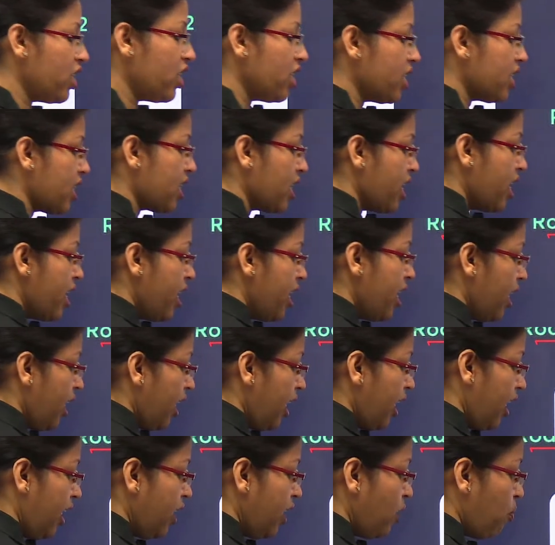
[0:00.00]
is
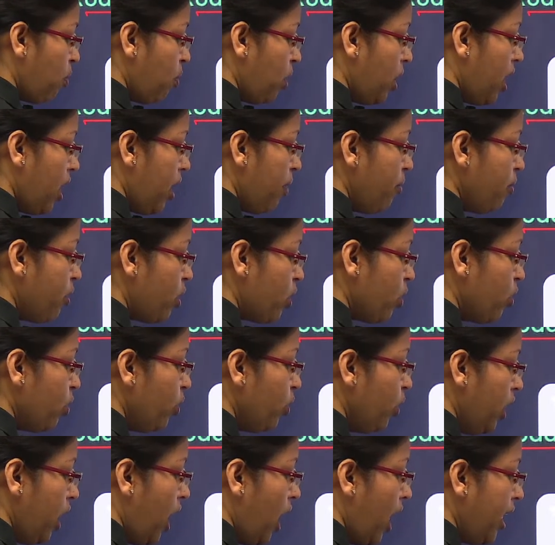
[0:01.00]
8 p.m.
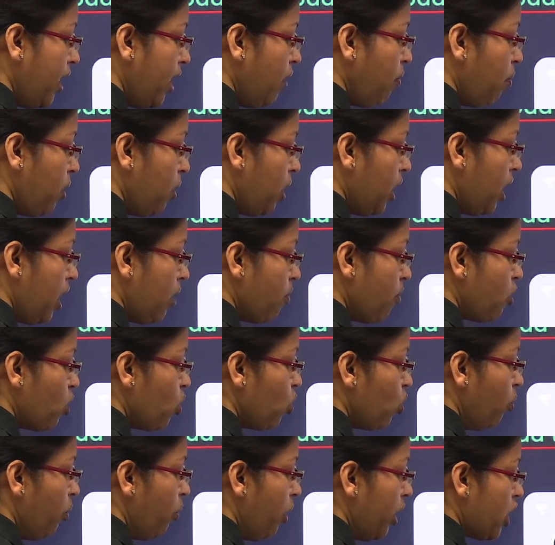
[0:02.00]
to 9 p.m.
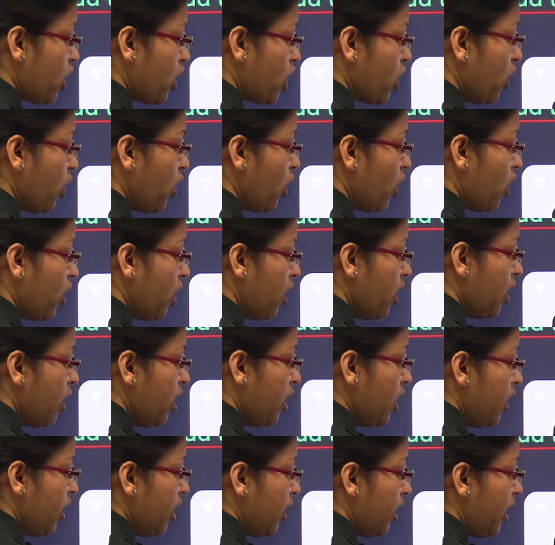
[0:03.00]
Do make sure
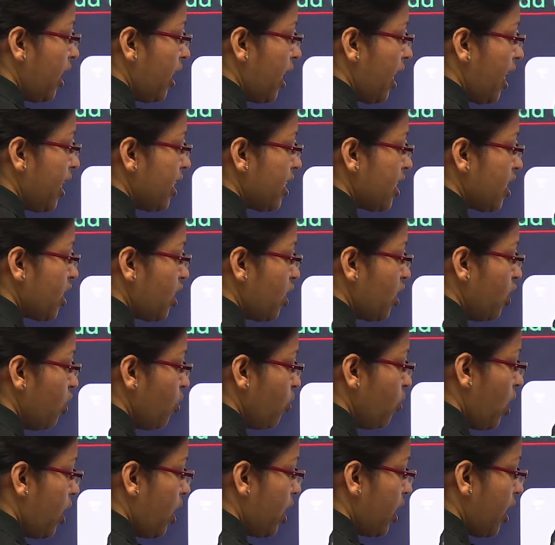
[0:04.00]
that
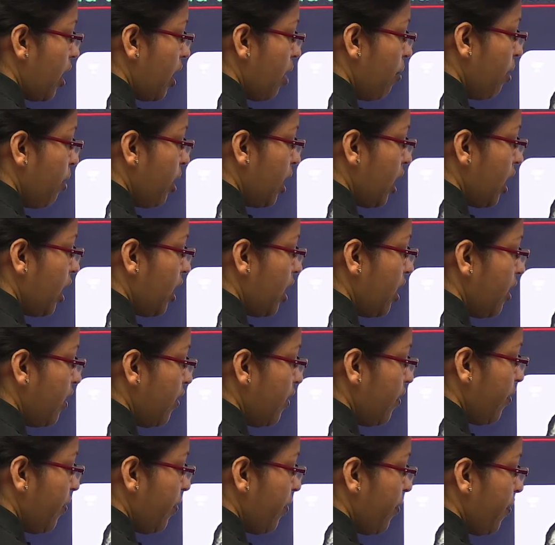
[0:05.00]
you are coming in.